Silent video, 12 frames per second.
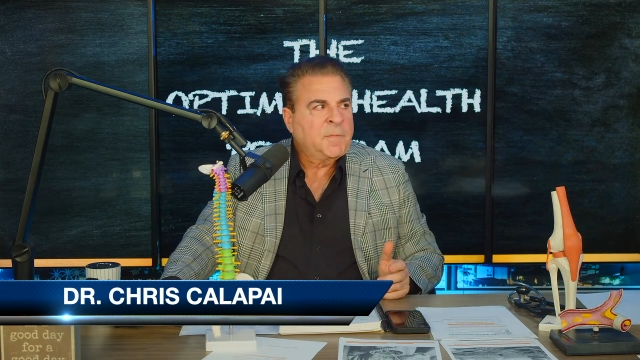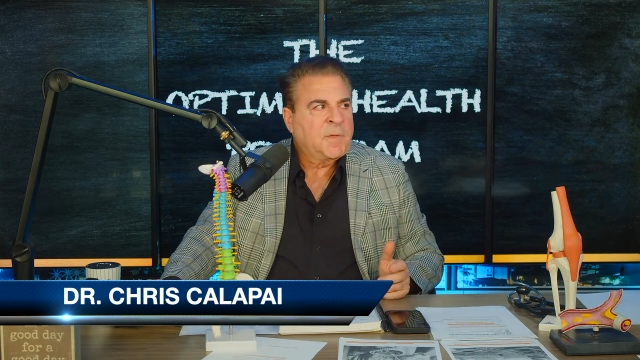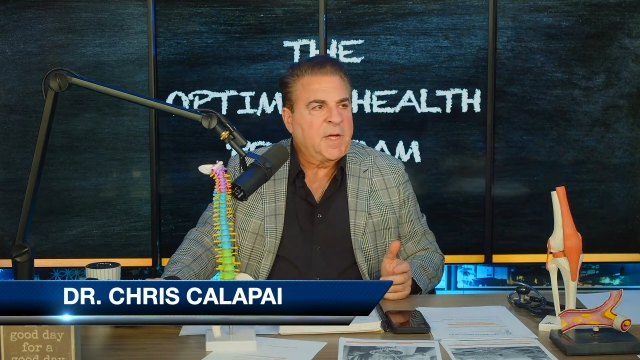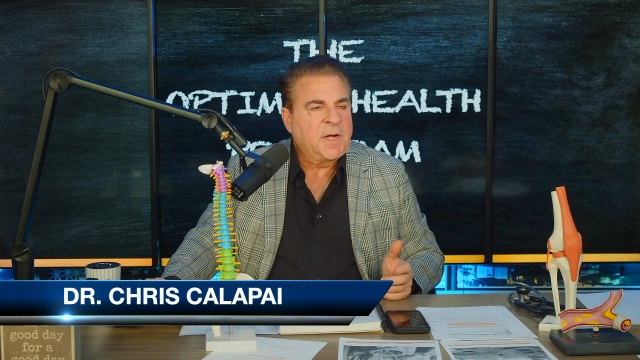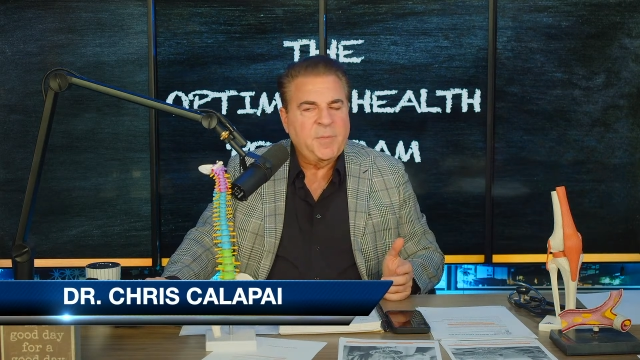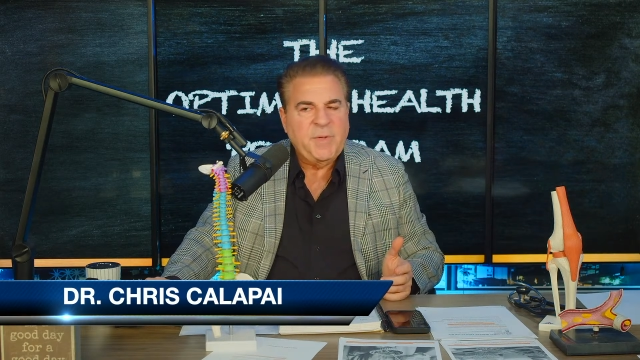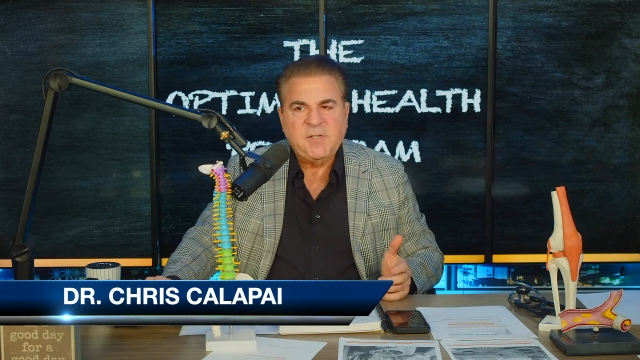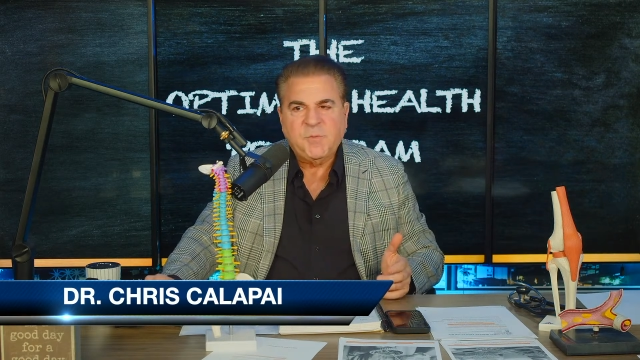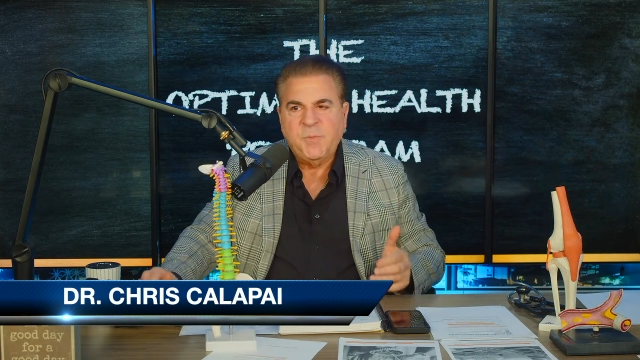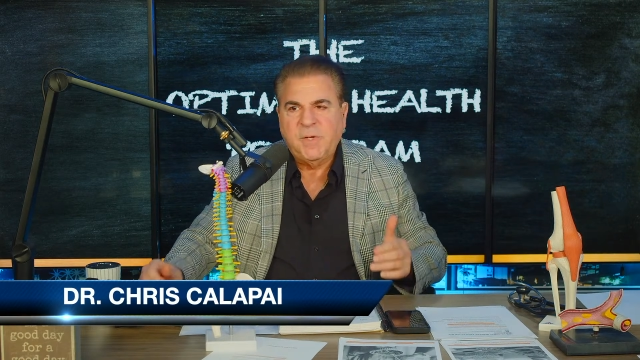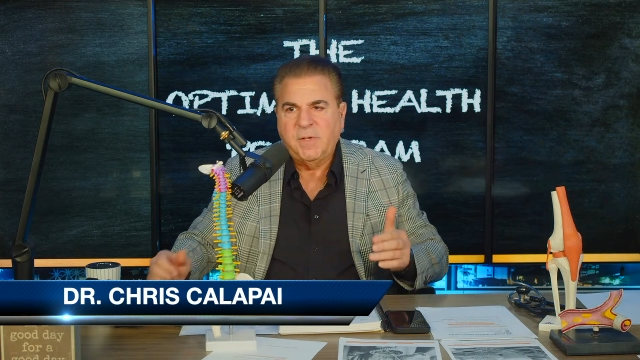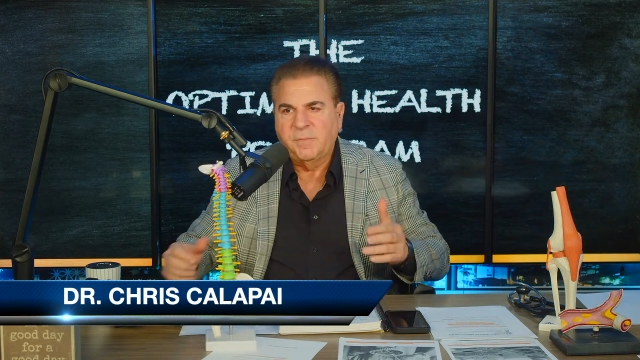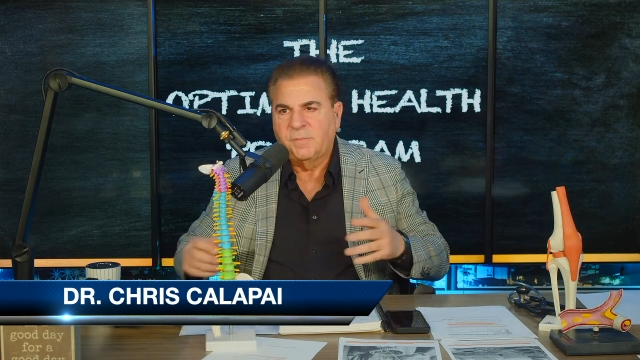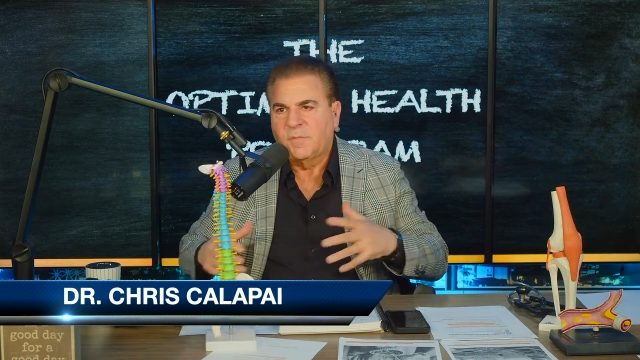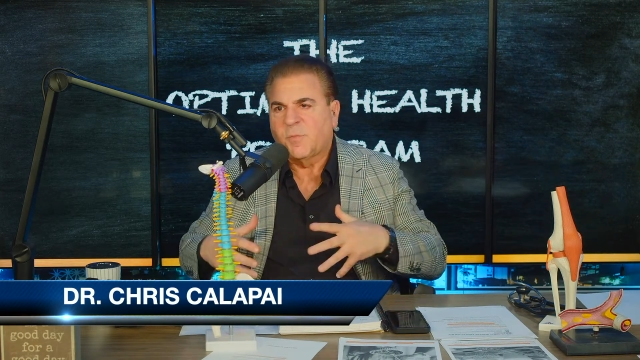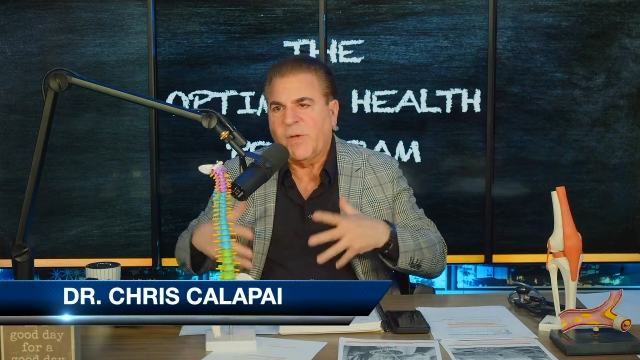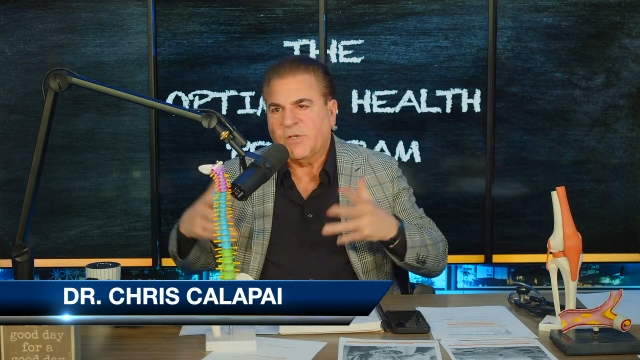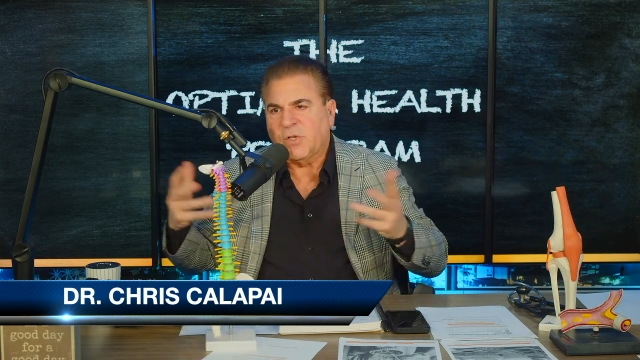kind of makes me
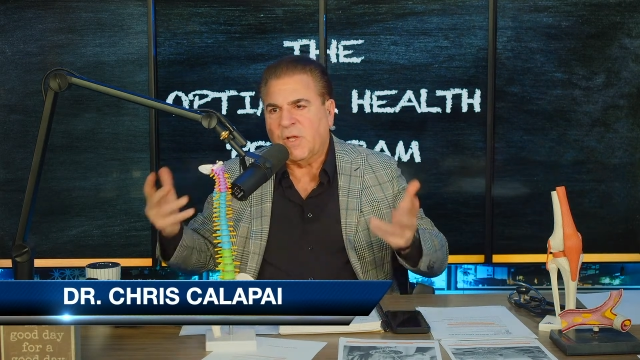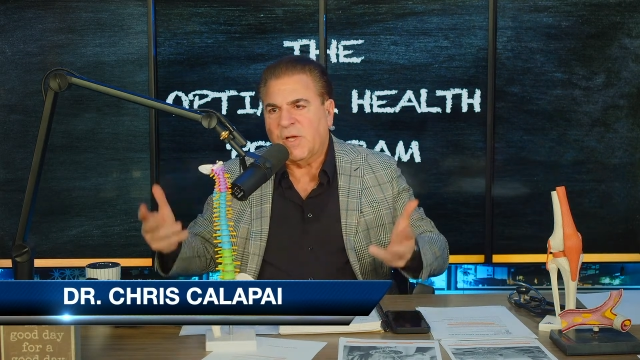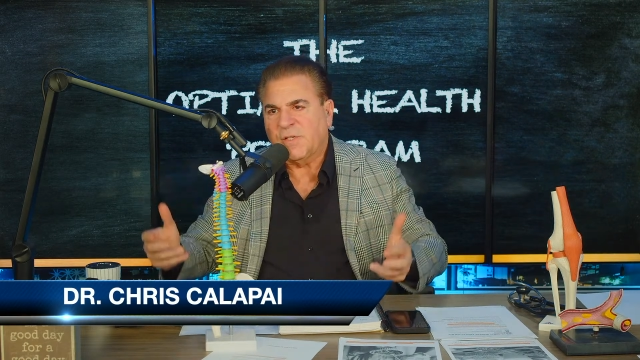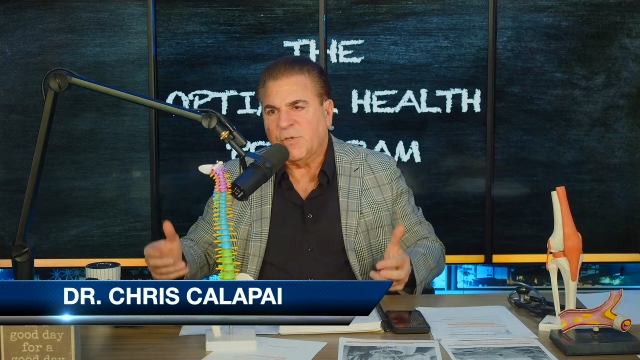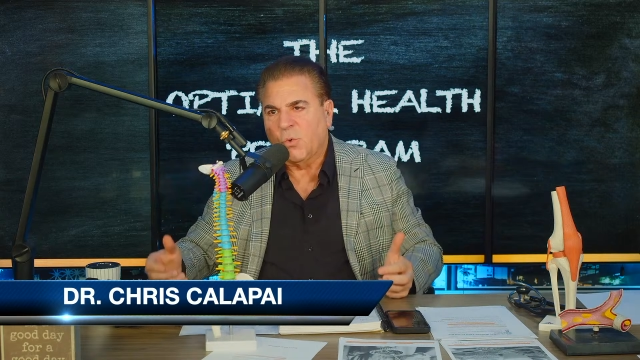specialize in